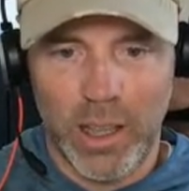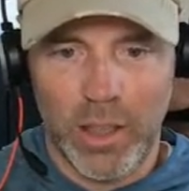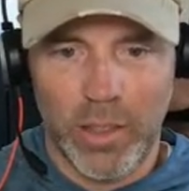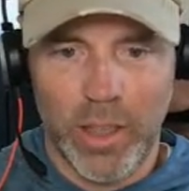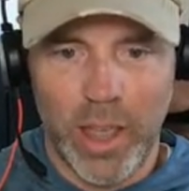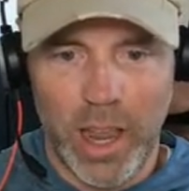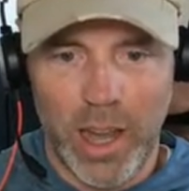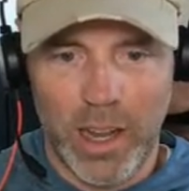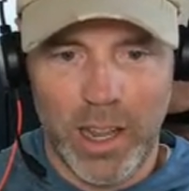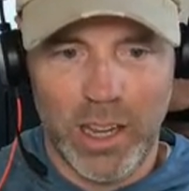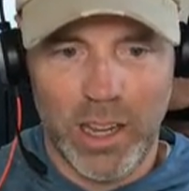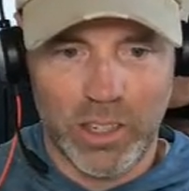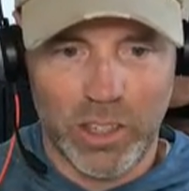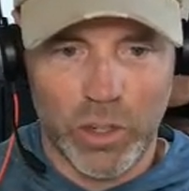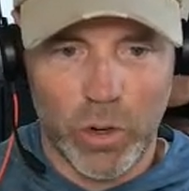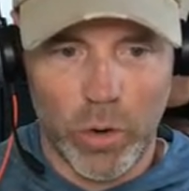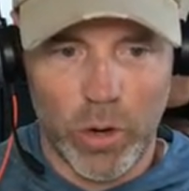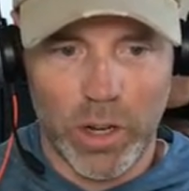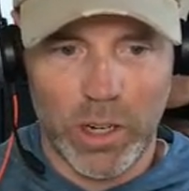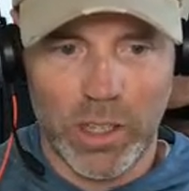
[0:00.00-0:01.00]
that
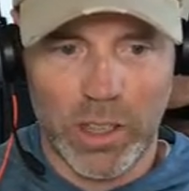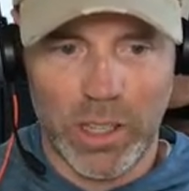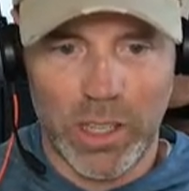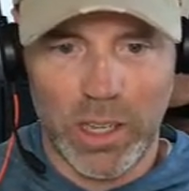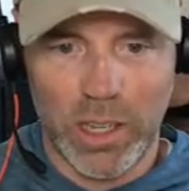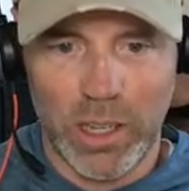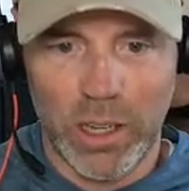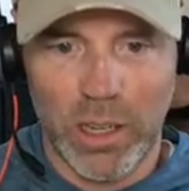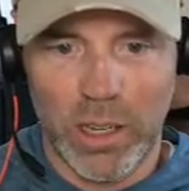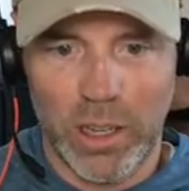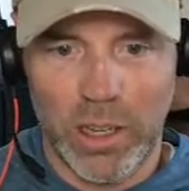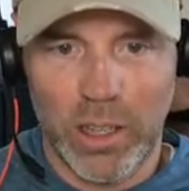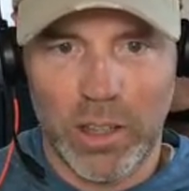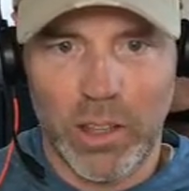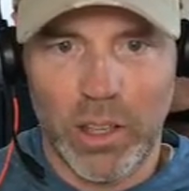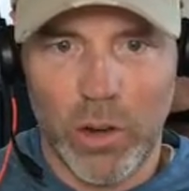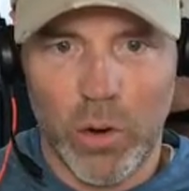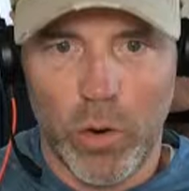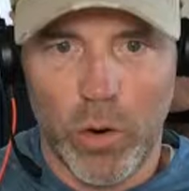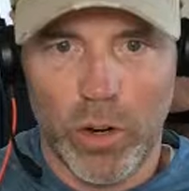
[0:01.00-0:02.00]
historically
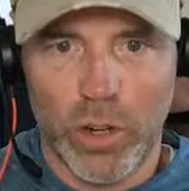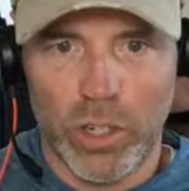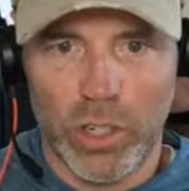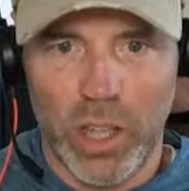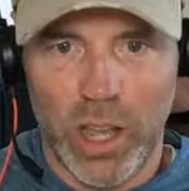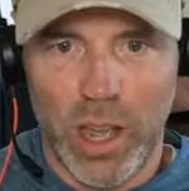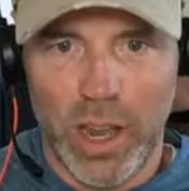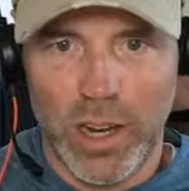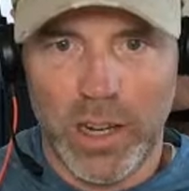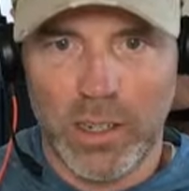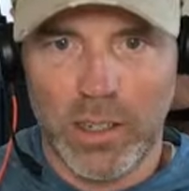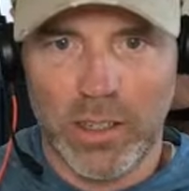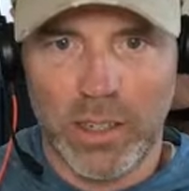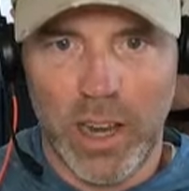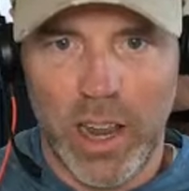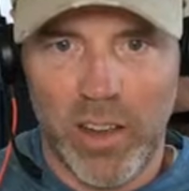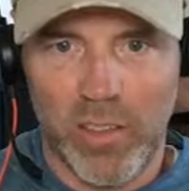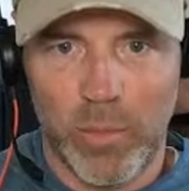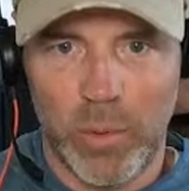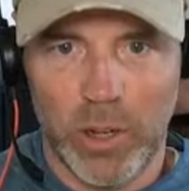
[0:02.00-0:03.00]
the orange lines
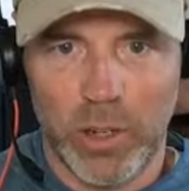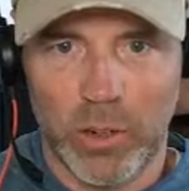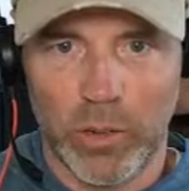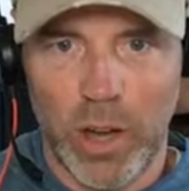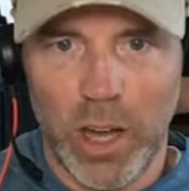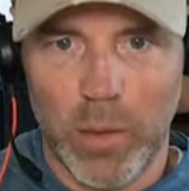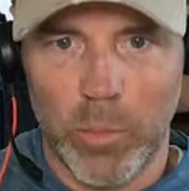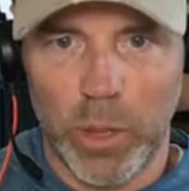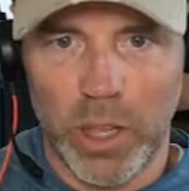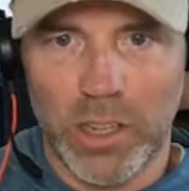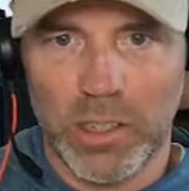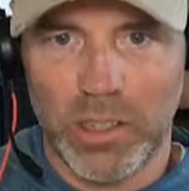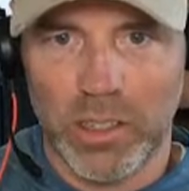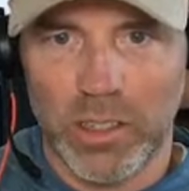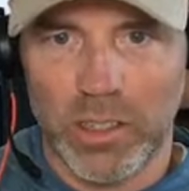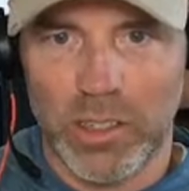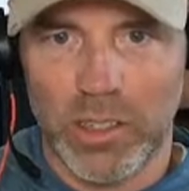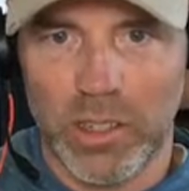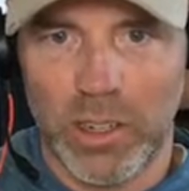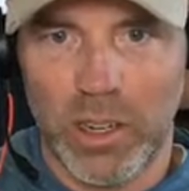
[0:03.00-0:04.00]
have been great
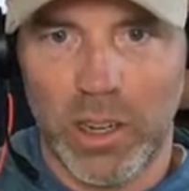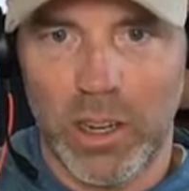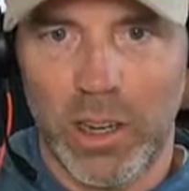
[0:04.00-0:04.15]
places